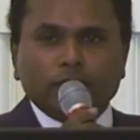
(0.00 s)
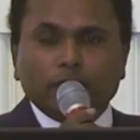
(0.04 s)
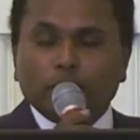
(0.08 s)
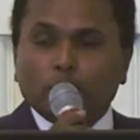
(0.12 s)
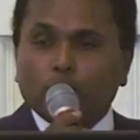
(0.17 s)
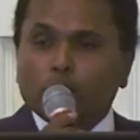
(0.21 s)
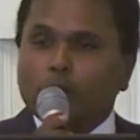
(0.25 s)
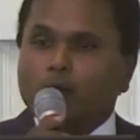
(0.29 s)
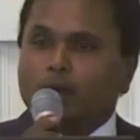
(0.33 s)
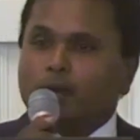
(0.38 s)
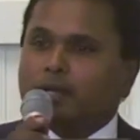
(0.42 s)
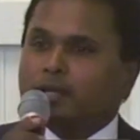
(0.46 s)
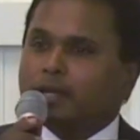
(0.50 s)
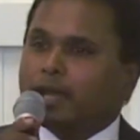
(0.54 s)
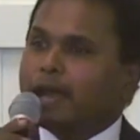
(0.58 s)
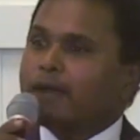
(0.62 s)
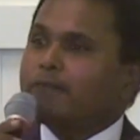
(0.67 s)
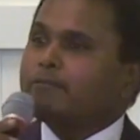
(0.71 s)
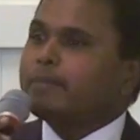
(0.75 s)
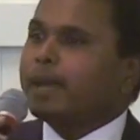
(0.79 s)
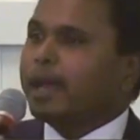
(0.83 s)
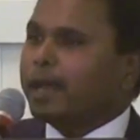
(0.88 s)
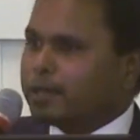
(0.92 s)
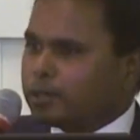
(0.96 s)
We don't want to
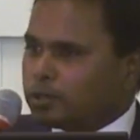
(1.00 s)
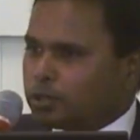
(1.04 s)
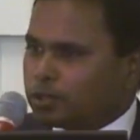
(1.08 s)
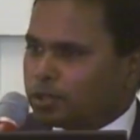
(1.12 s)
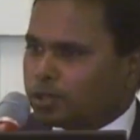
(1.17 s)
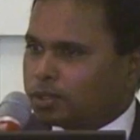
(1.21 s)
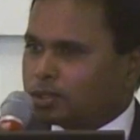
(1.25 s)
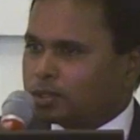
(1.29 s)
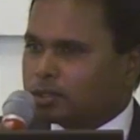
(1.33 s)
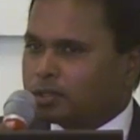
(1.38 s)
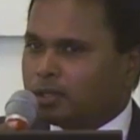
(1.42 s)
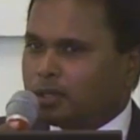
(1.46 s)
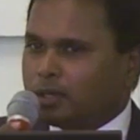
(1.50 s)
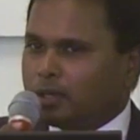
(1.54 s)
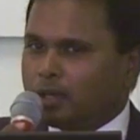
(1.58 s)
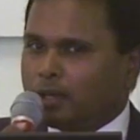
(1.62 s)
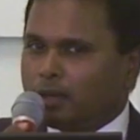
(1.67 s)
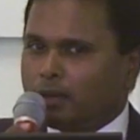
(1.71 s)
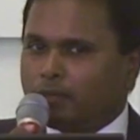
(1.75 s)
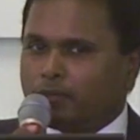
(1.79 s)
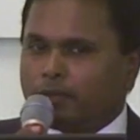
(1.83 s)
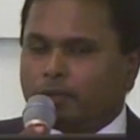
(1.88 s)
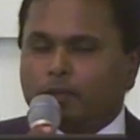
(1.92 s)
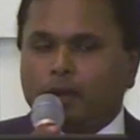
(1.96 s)
have managers.
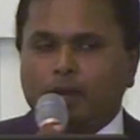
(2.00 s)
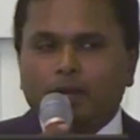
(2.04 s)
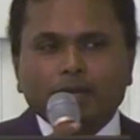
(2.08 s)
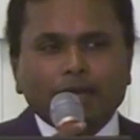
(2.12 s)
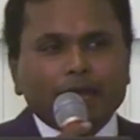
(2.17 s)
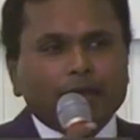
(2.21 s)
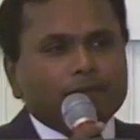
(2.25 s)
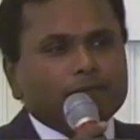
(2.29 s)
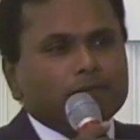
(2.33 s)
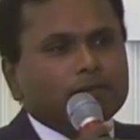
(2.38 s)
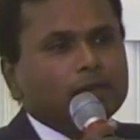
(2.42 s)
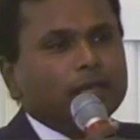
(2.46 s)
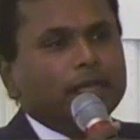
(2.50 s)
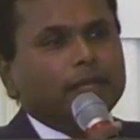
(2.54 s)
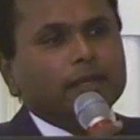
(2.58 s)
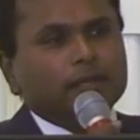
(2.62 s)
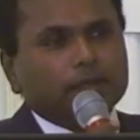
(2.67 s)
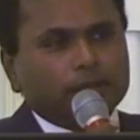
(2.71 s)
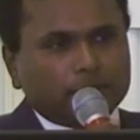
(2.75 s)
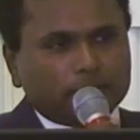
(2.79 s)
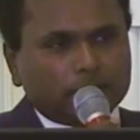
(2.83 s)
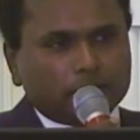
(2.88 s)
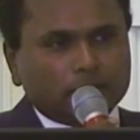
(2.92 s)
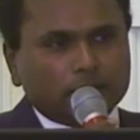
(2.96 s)
We want to have
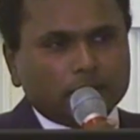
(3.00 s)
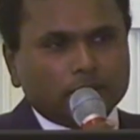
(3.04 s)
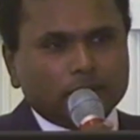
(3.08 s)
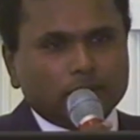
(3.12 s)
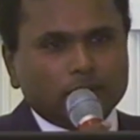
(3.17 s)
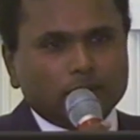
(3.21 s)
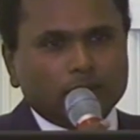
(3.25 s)
leaders.